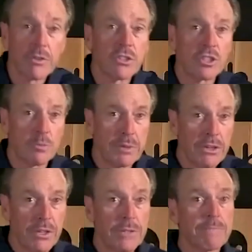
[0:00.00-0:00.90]
The
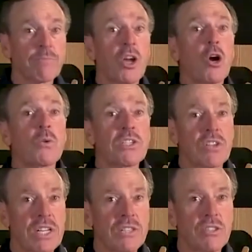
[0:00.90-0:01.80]
Spirit always
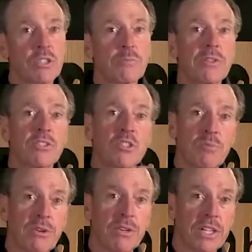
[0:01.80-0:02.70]
leads us, but the
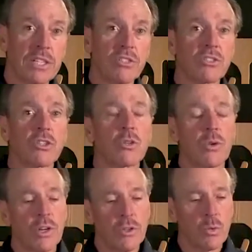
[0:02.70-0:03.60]
Spirit leads us
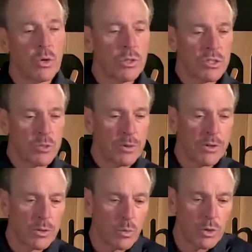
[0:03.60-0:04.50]
according to the Word. The
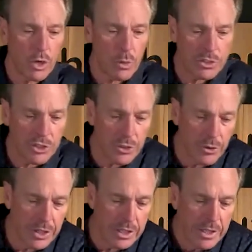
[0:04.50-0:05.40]
Spirit and the Word always
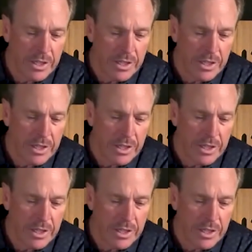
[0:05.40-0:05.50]
agree.